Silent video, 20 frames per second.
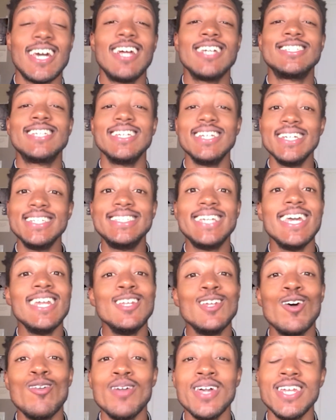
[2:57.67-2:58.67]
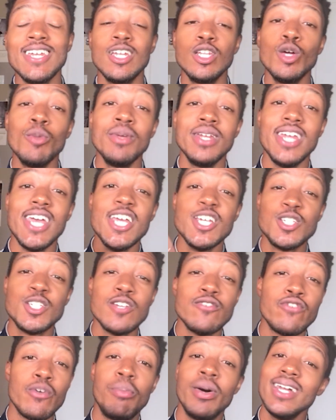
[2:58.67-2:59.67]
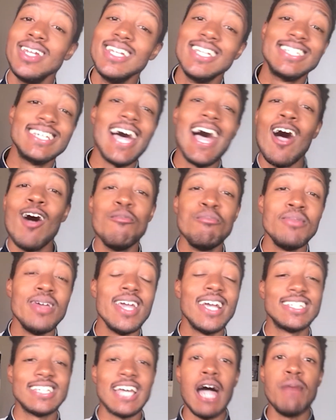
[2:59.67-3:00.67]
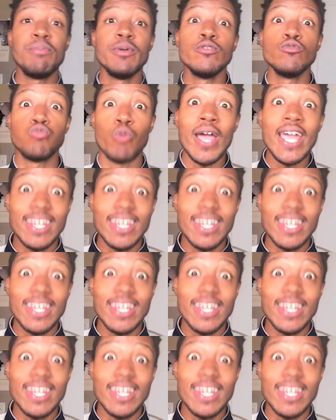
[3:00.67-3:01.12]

Shout out to Nintendo and Illumination for putting this out, man, because I've been